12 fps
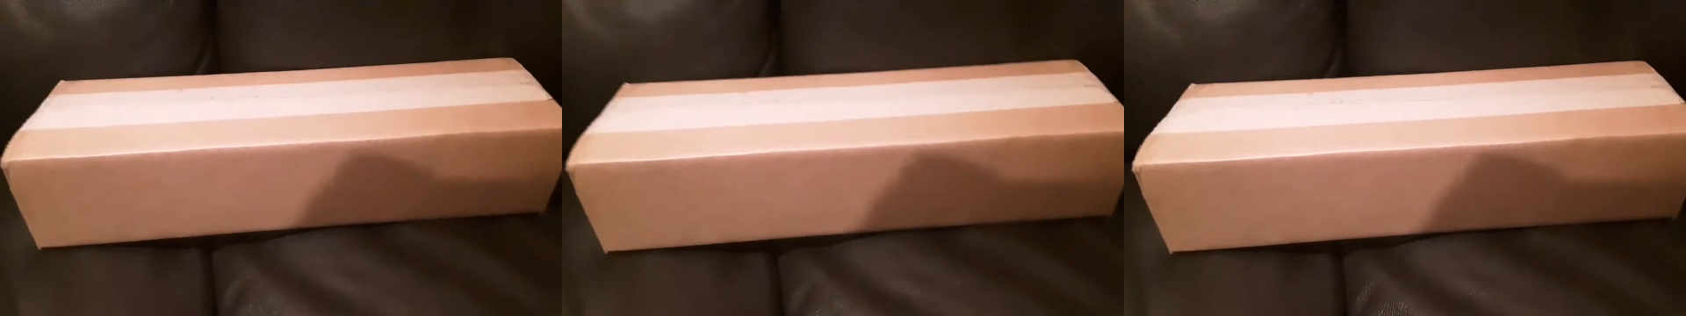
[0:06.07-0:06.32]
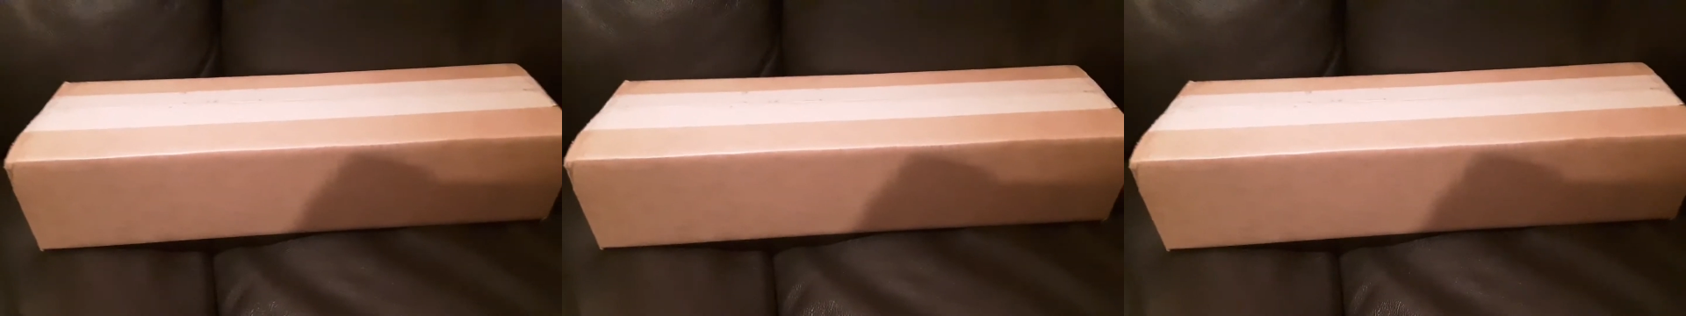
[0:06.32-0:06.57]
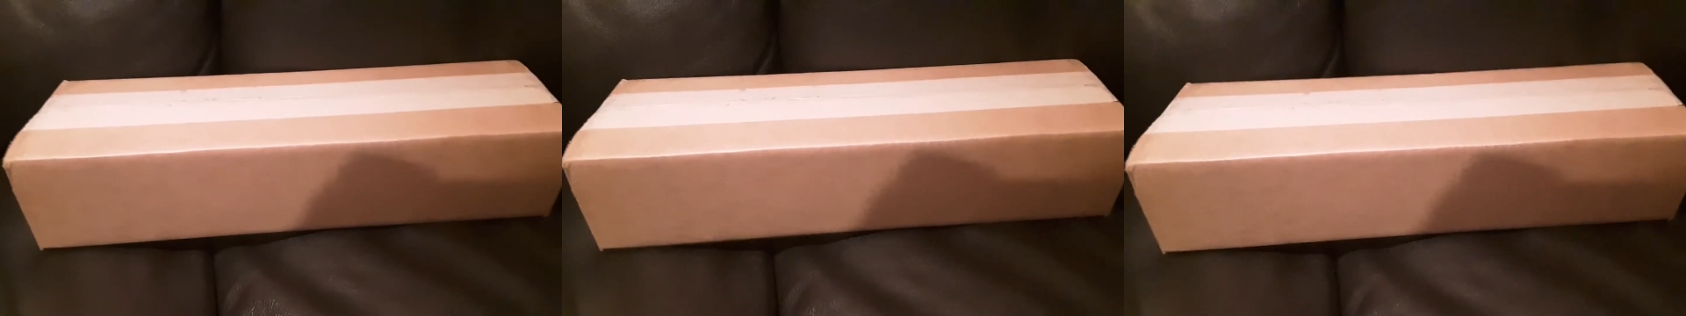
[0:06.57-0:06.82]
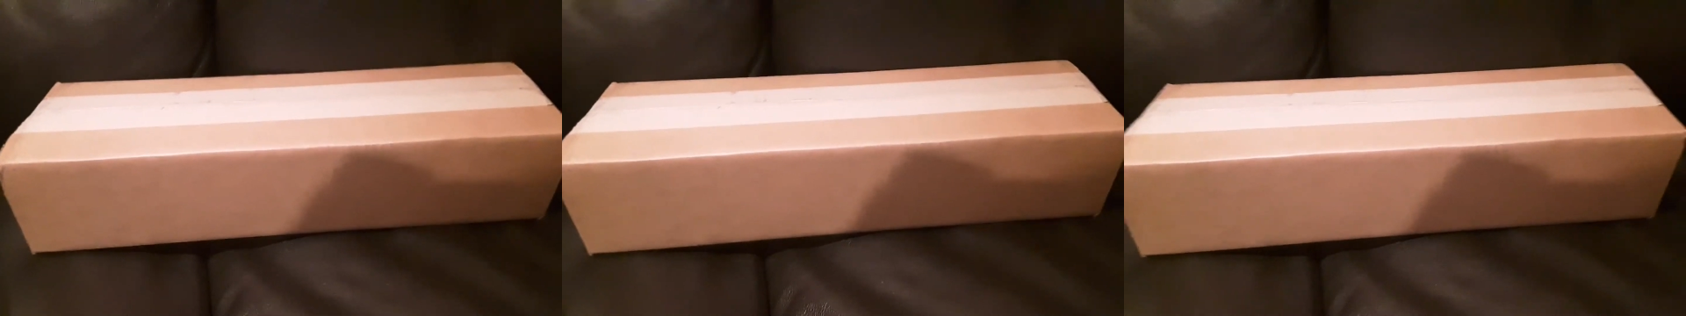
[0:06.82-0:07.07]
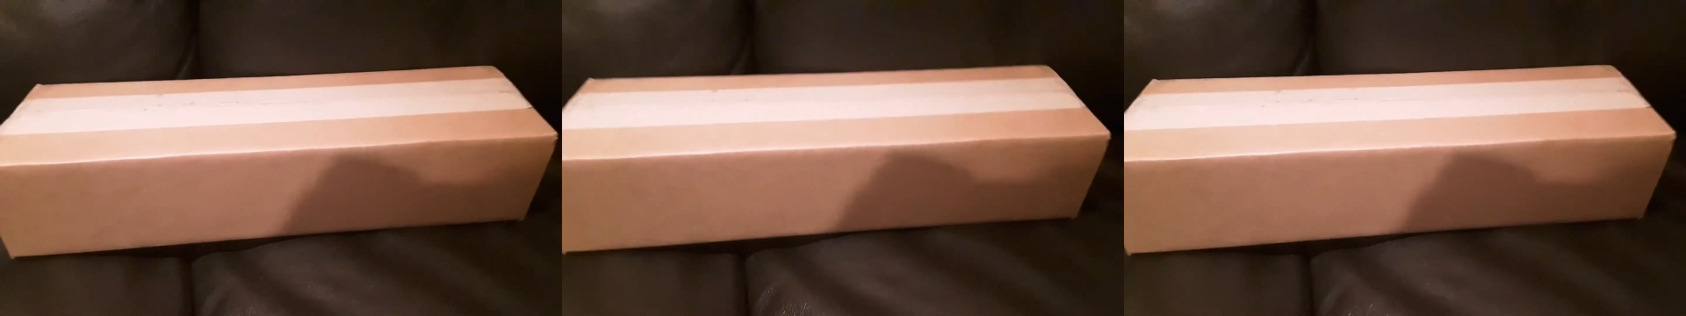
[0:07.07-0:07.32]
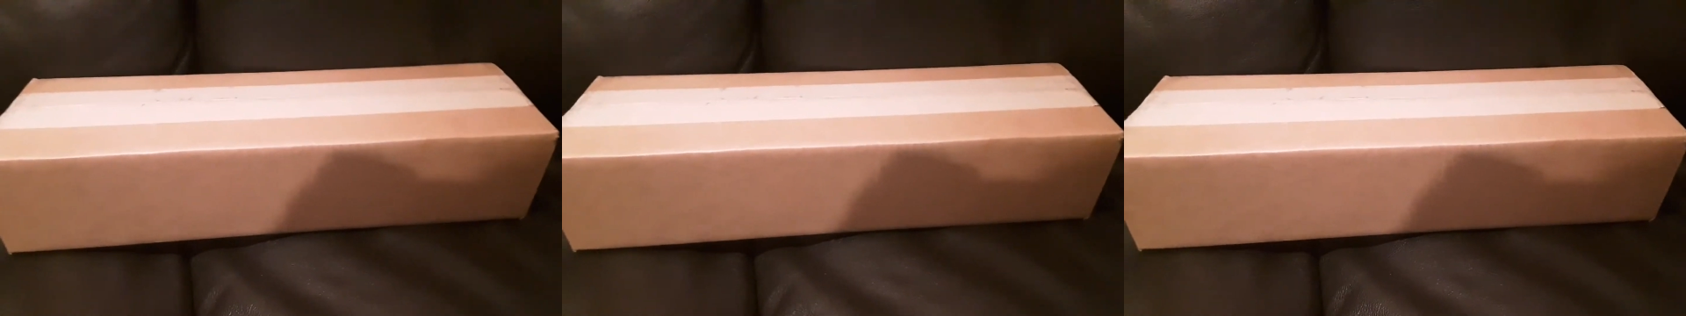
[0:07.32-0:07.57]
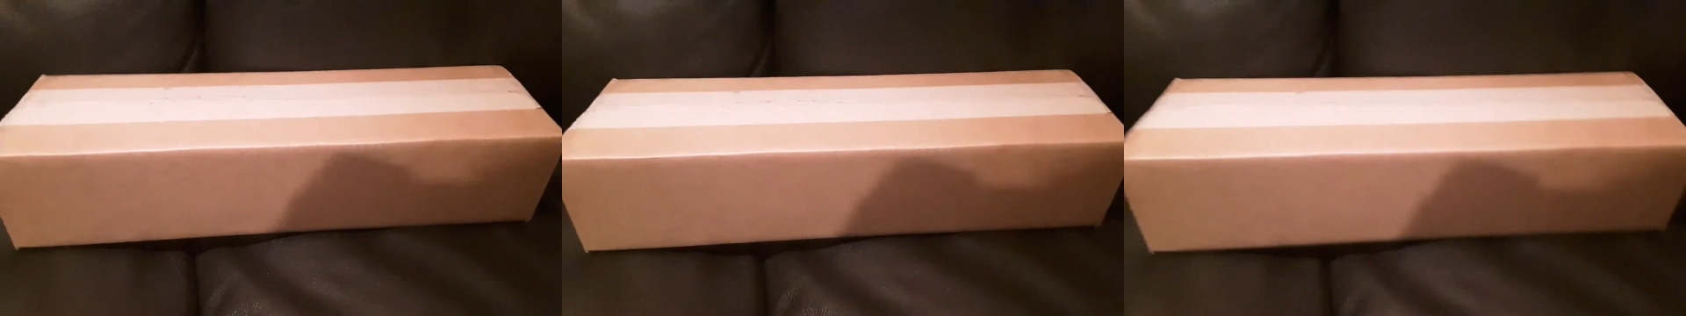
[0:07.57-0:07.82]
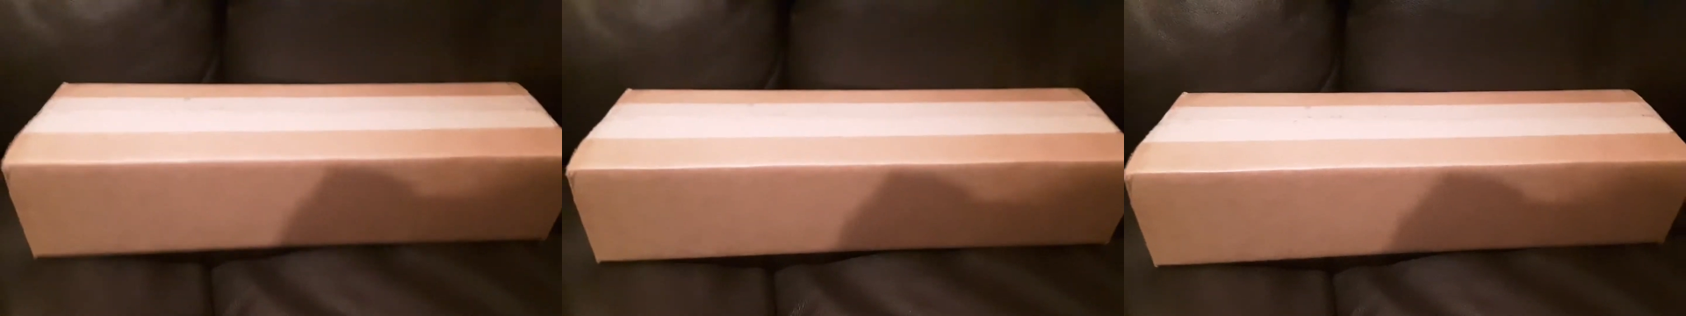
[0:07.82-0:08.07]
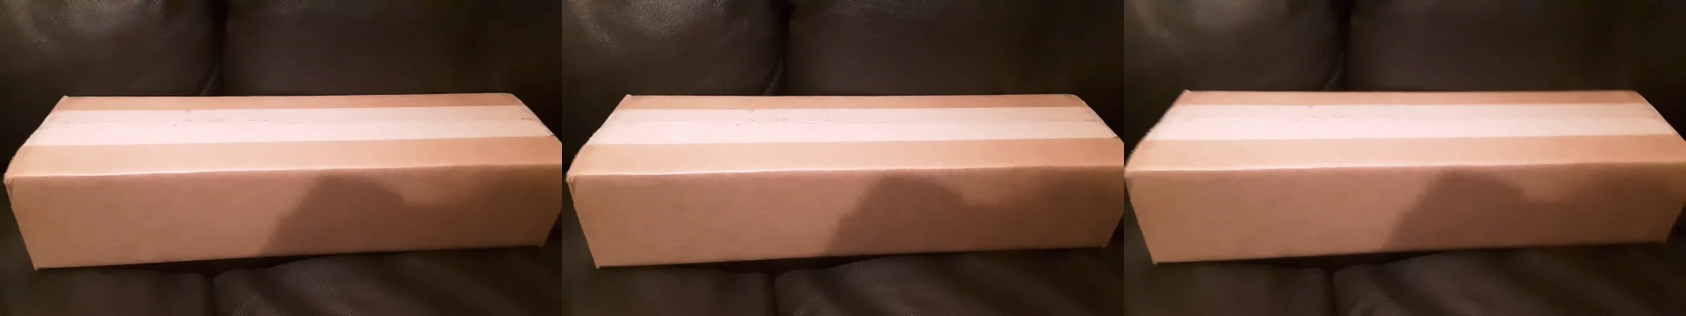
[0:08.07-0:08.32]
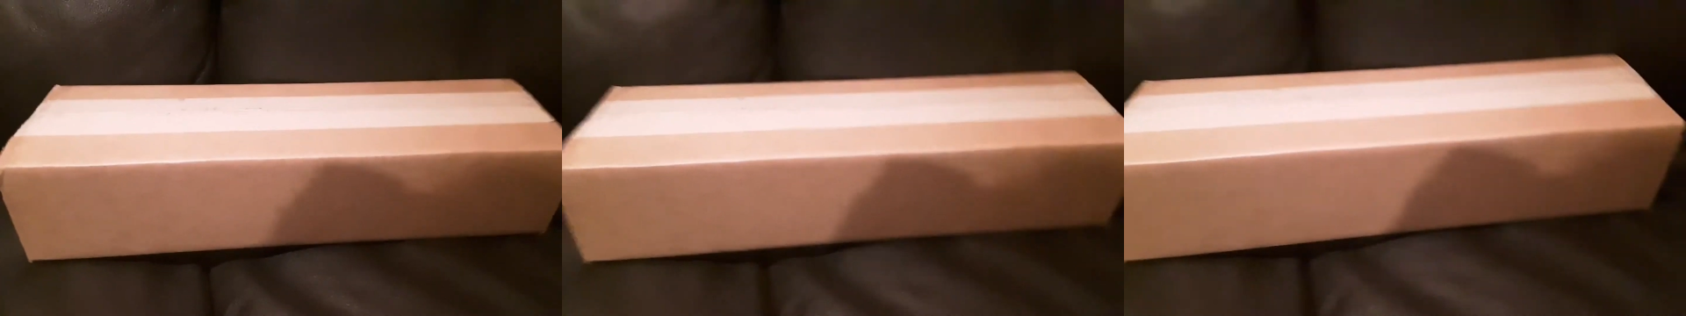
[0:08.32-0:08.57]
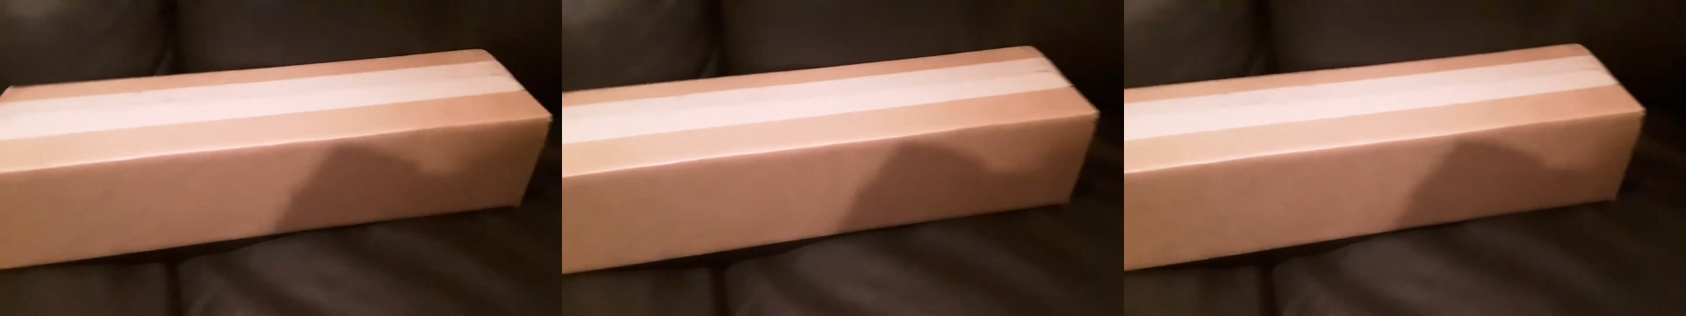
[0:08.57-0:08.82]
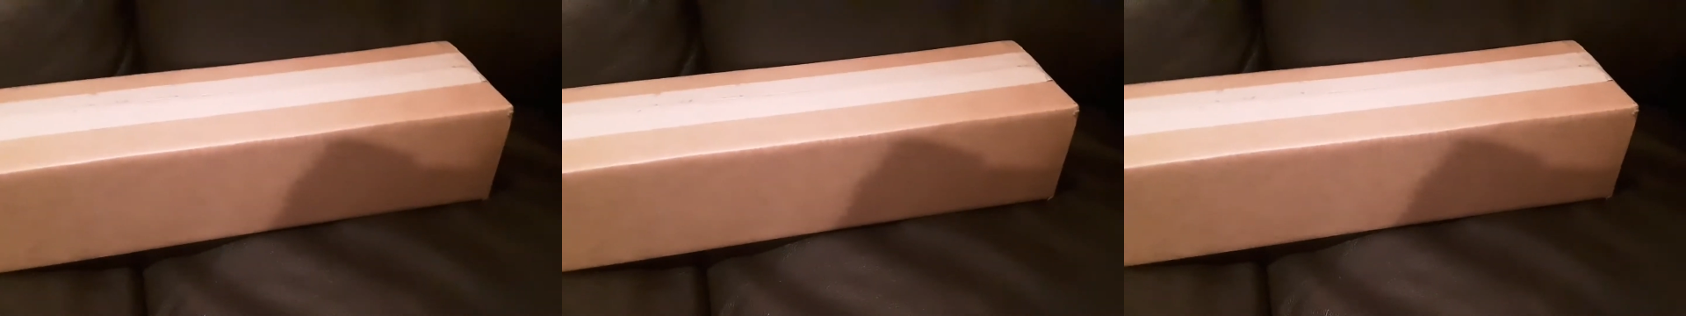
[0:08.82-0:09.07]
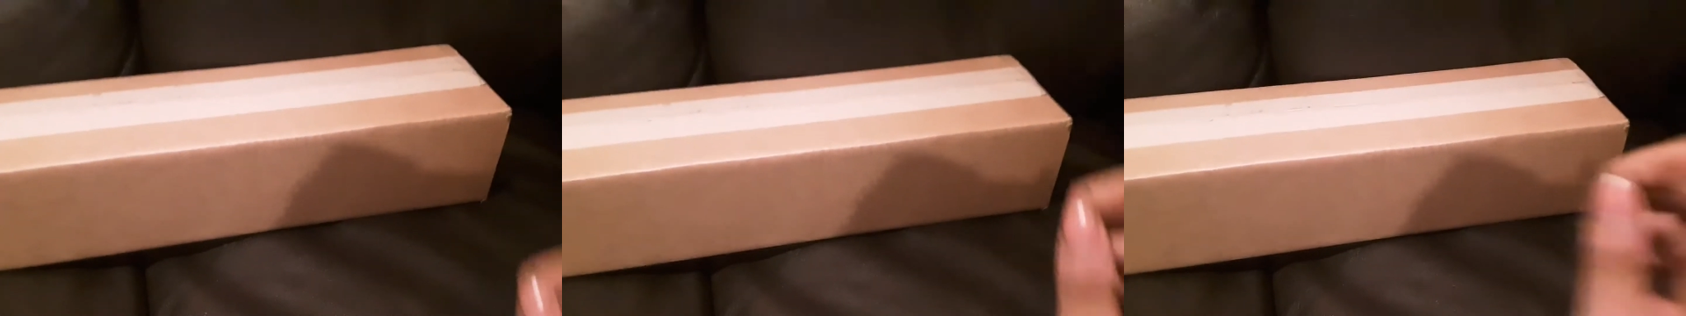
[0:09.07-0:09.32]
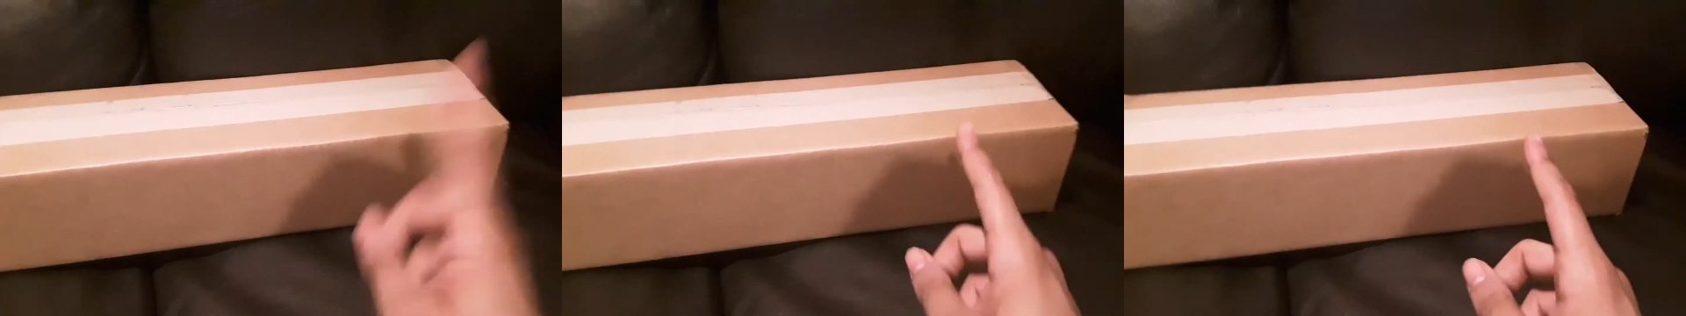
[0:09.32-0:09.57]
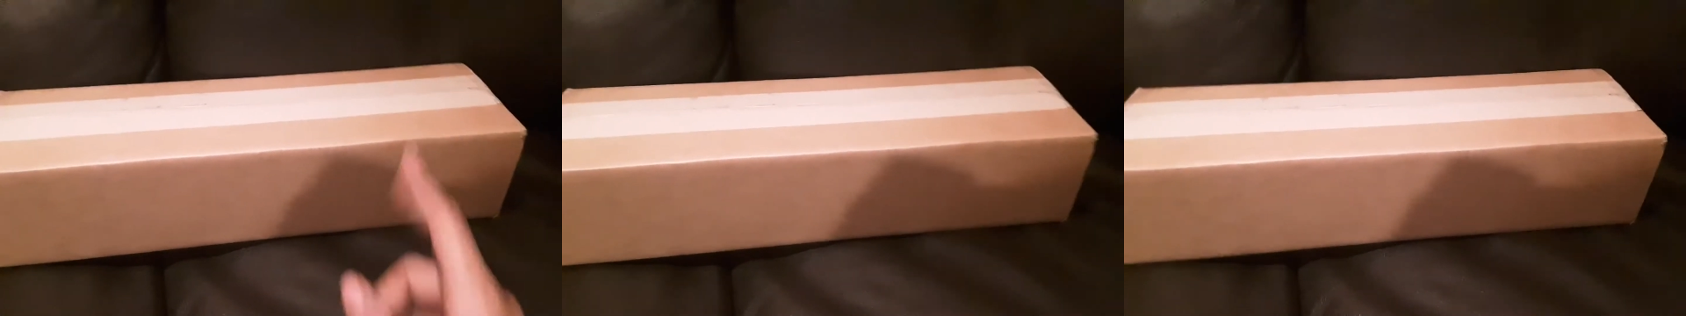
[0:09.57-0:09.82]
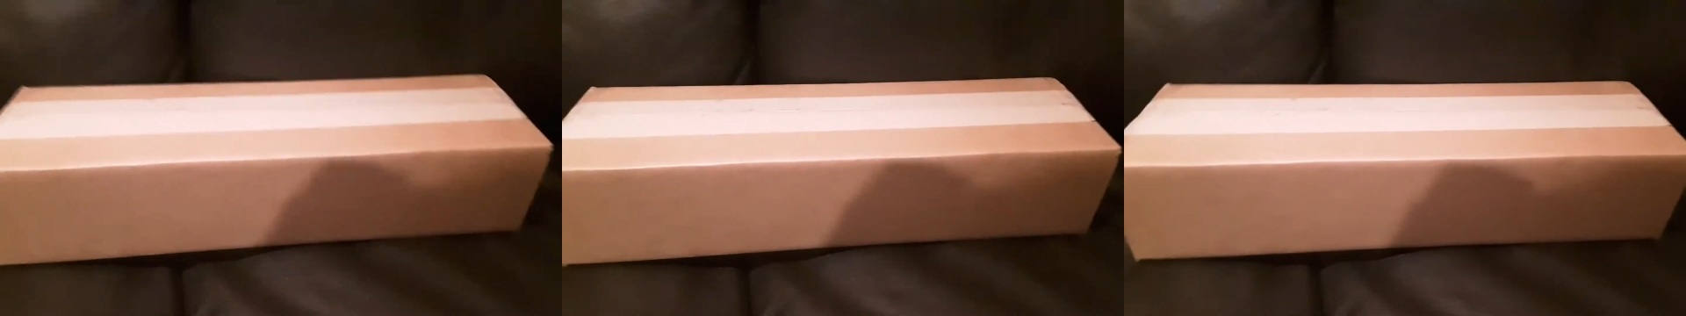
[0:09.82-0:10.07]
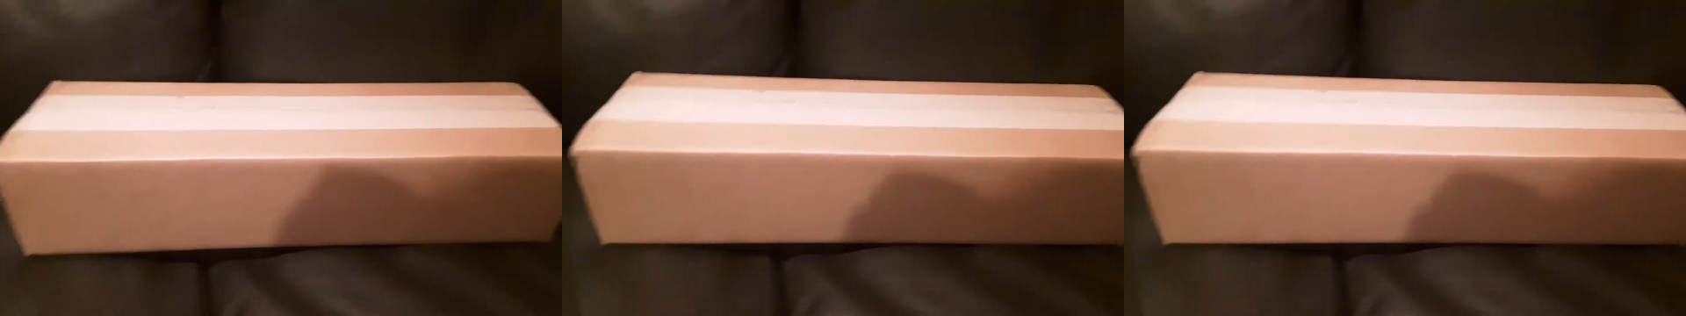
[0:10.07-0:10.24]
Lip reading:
No face is visible, so there are no lips to read.